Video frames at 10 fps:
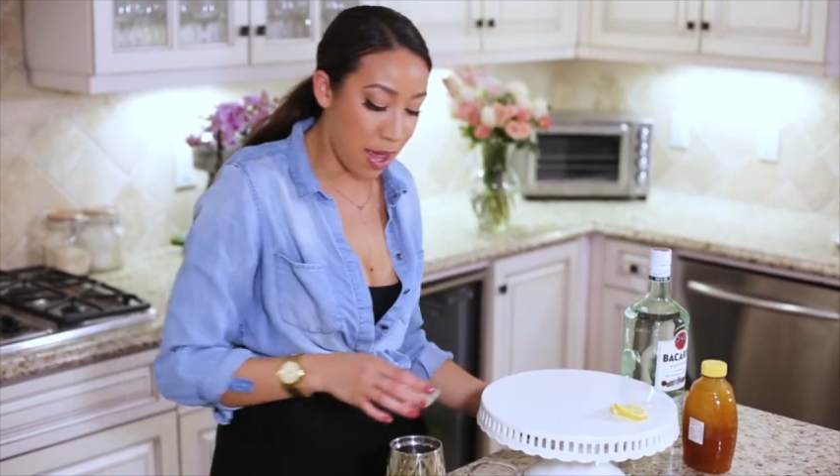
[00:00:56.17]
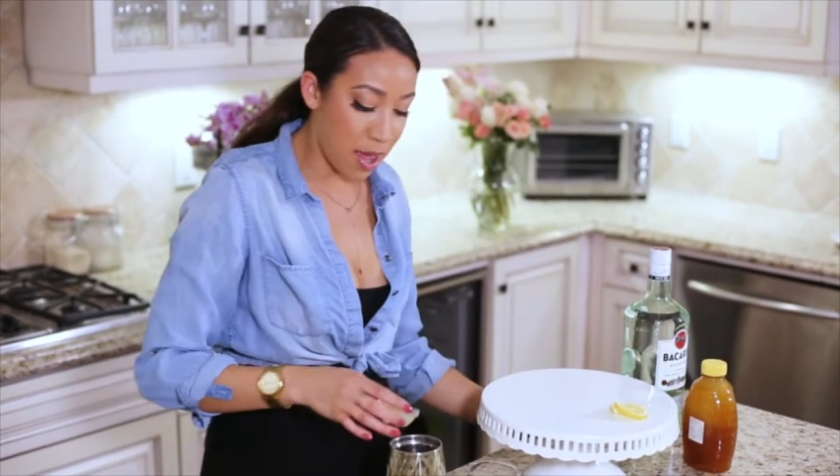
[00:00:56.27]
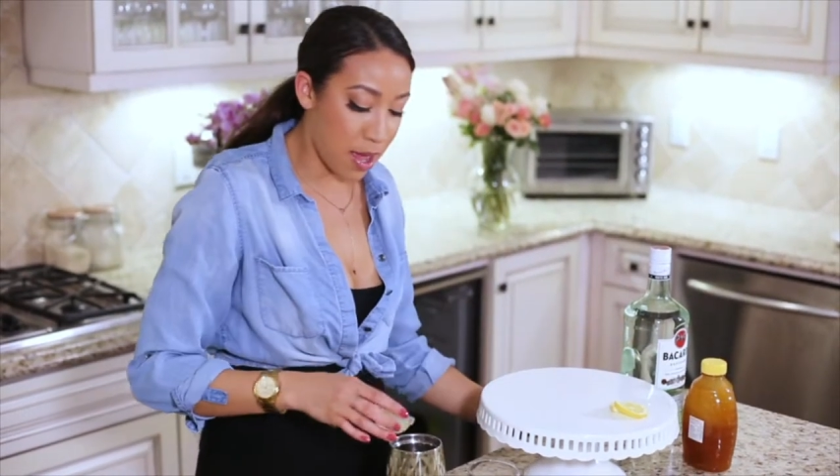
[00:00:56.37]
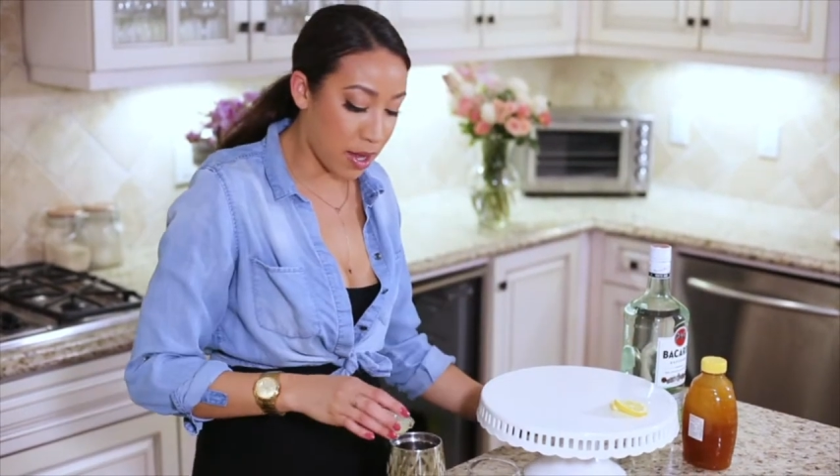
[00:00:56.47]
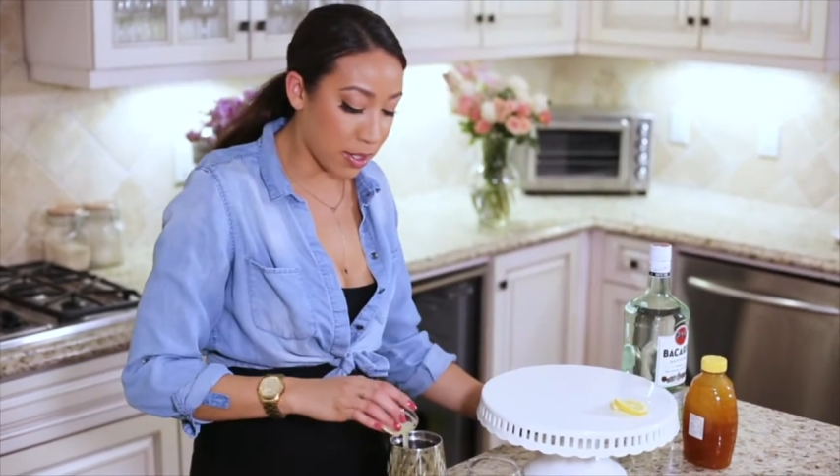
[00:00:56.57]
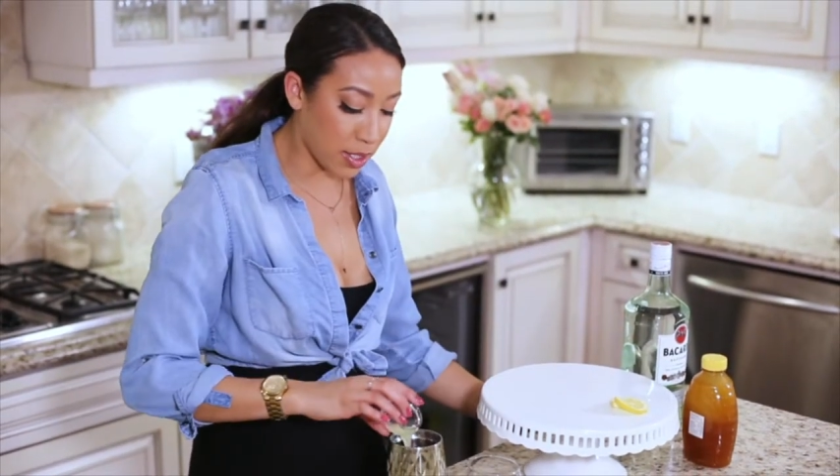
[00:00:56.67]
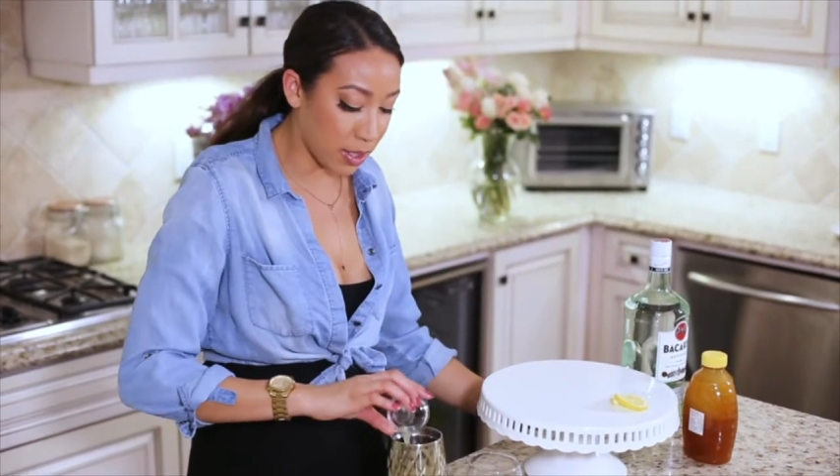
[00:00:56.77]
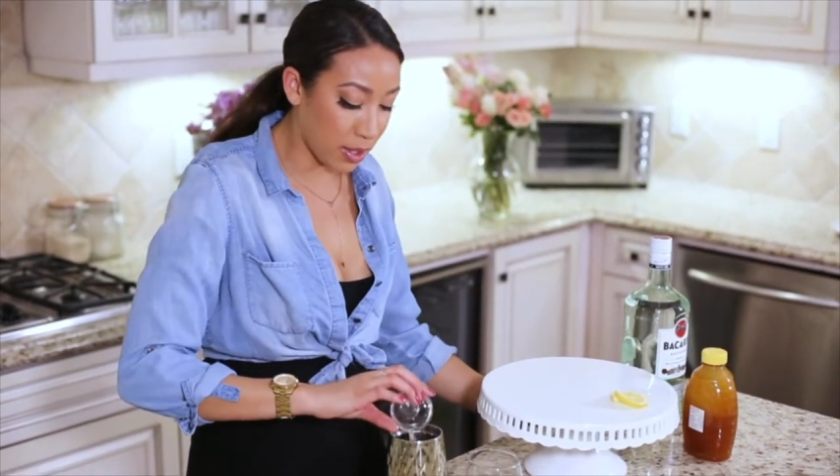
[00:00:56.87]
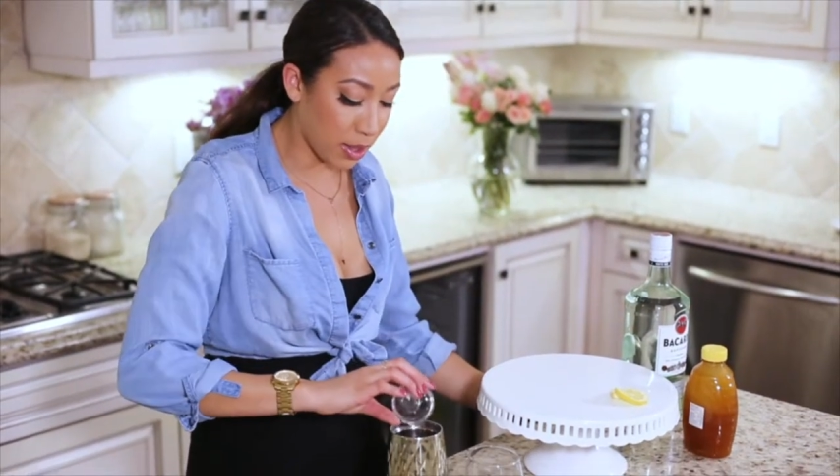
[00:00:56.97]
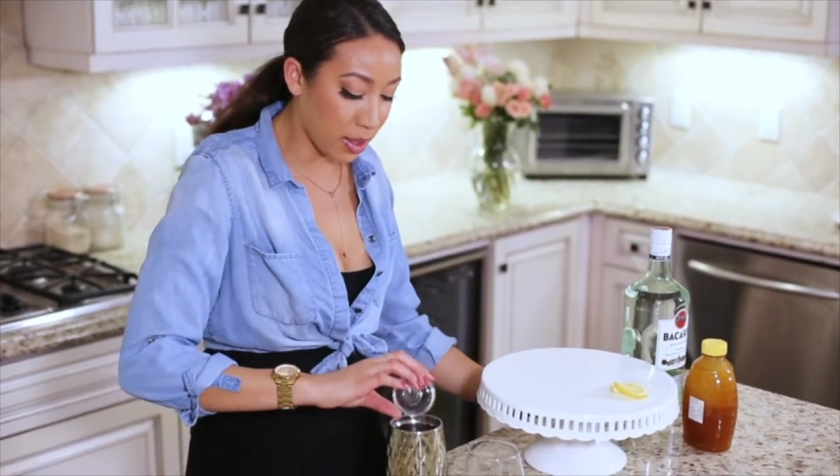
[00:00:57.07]
and
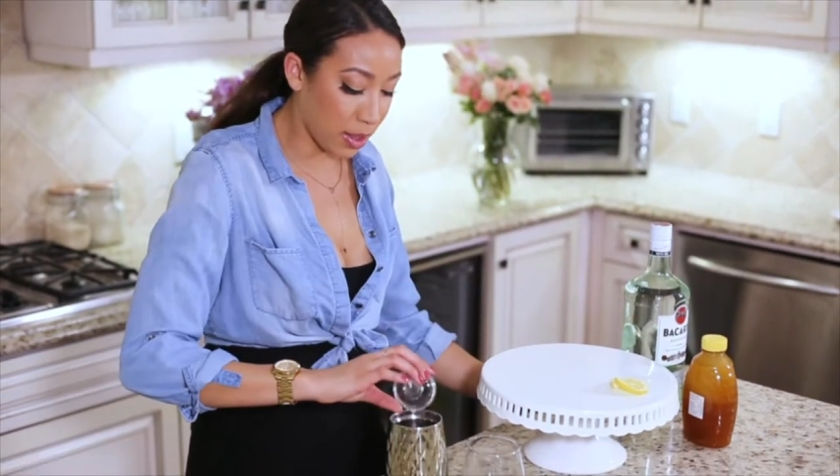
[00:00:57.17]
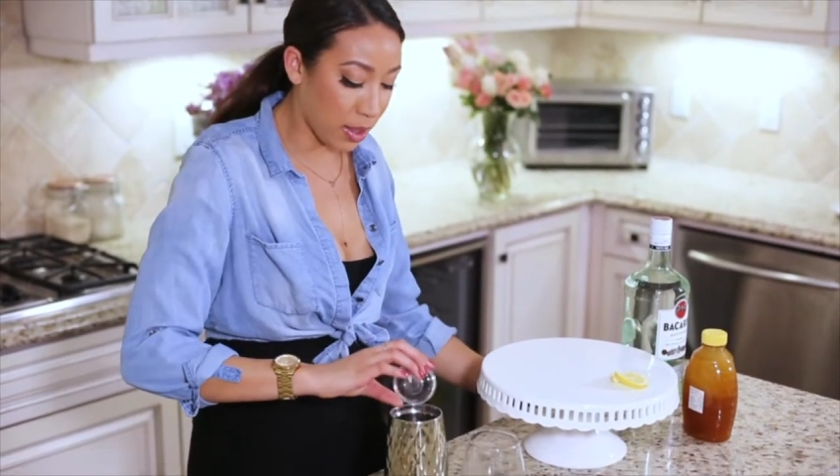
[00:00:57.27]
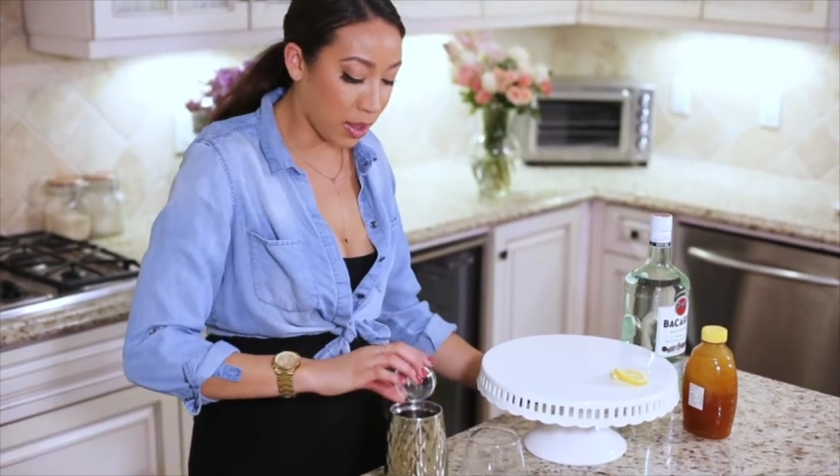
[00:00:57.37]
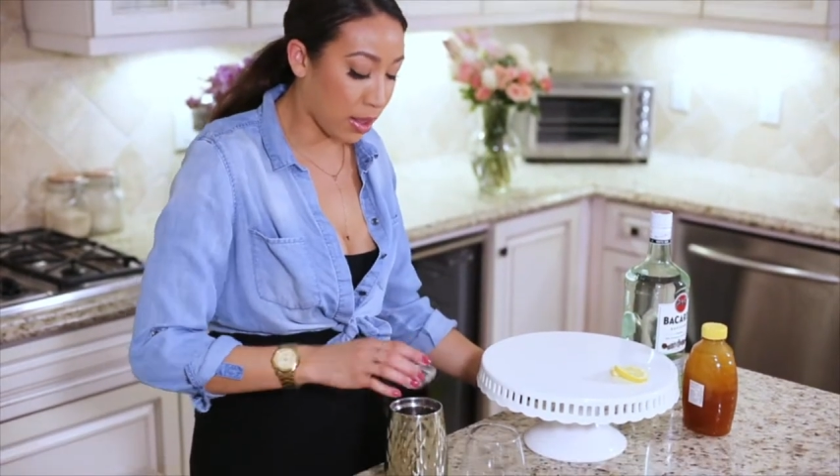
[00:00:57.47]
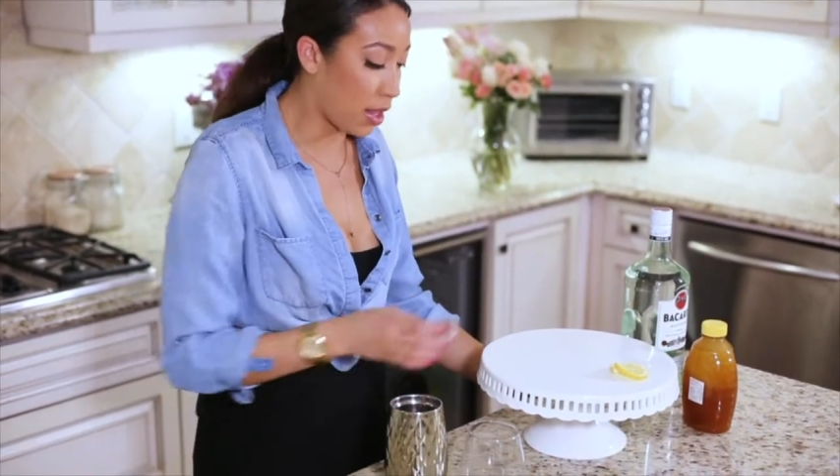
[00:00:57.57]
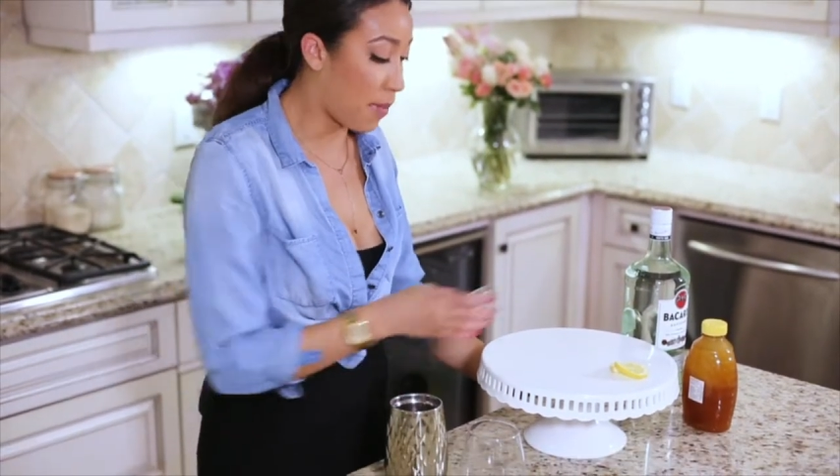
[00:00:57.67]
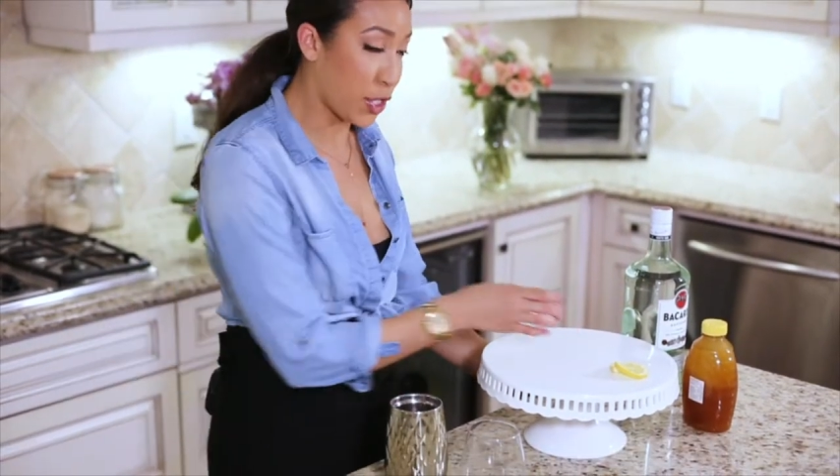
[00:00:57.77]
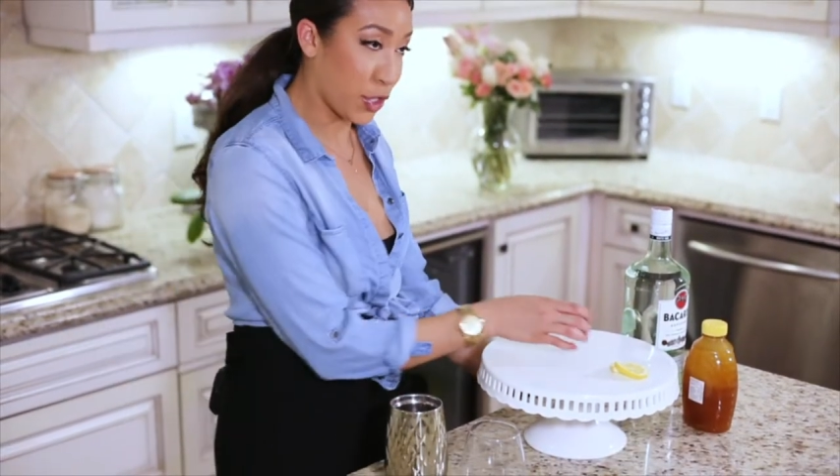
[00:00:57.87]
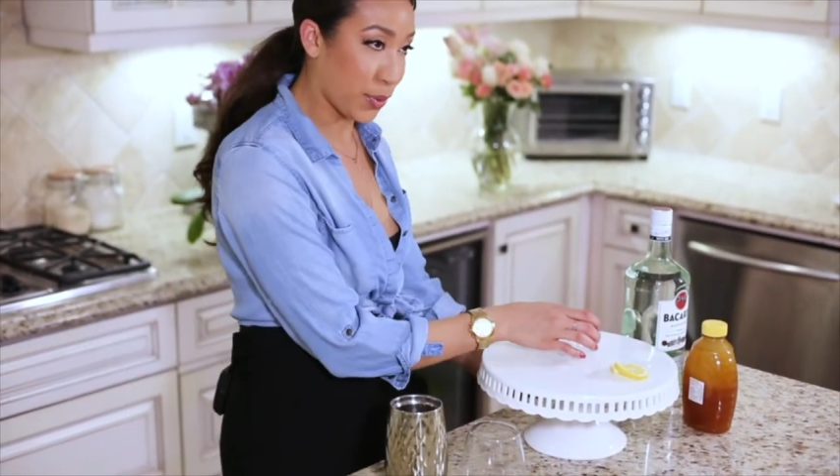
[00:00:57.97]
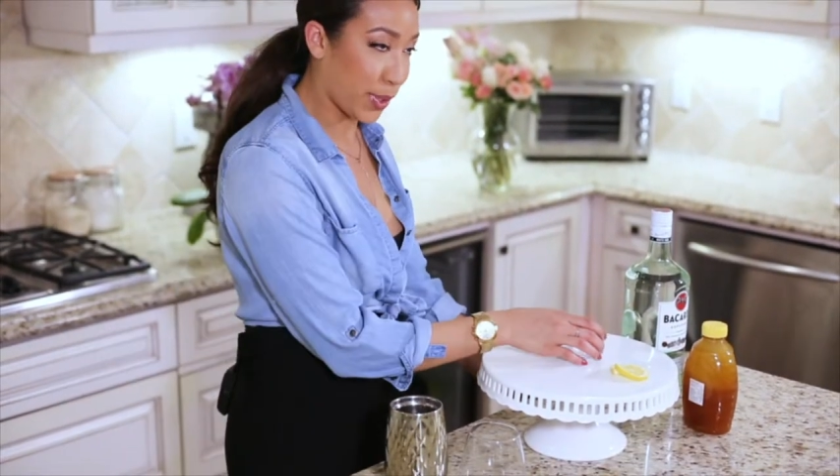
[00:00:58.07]

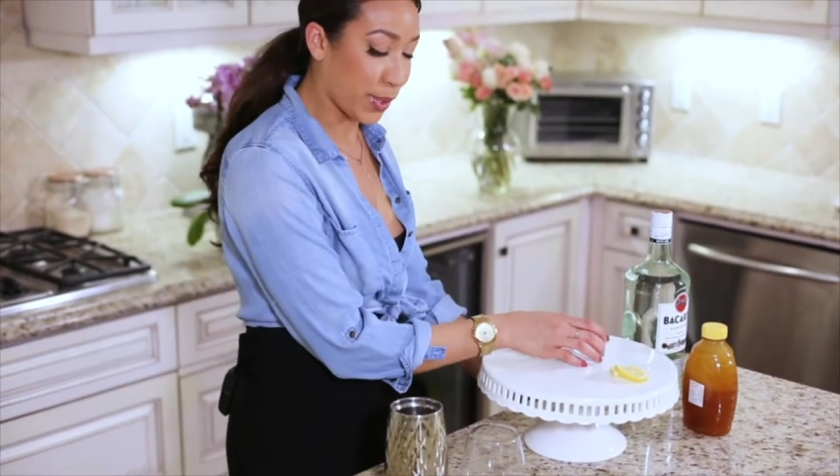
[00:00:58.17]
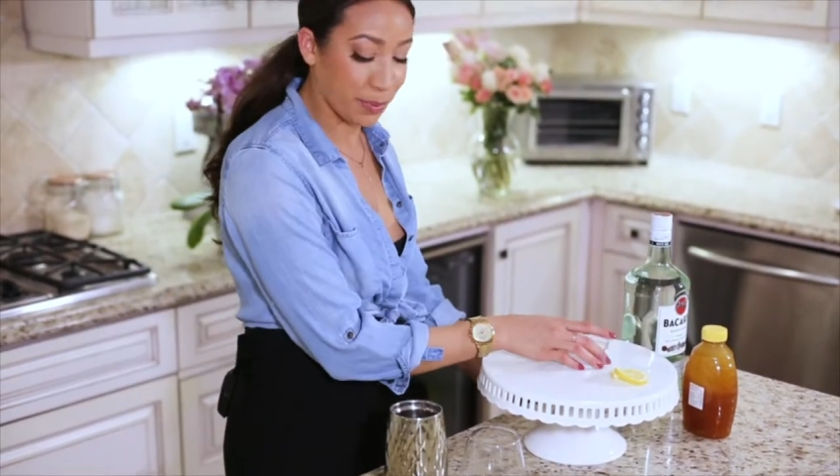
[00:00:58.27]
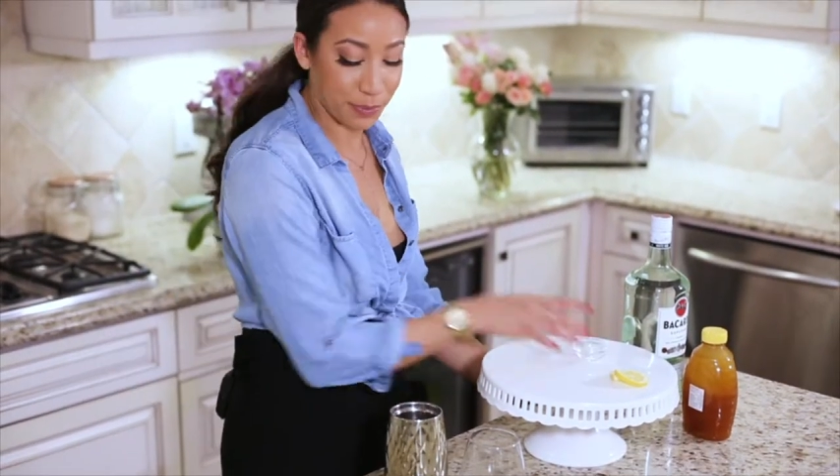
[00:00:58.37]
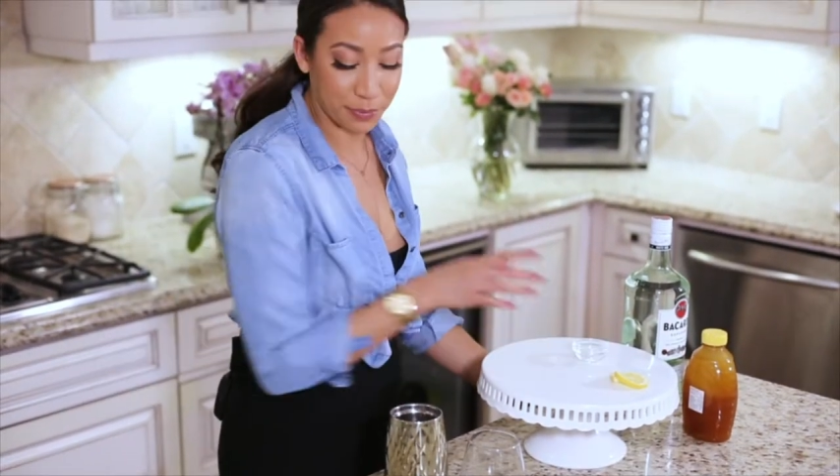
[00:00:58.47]
lemon juice.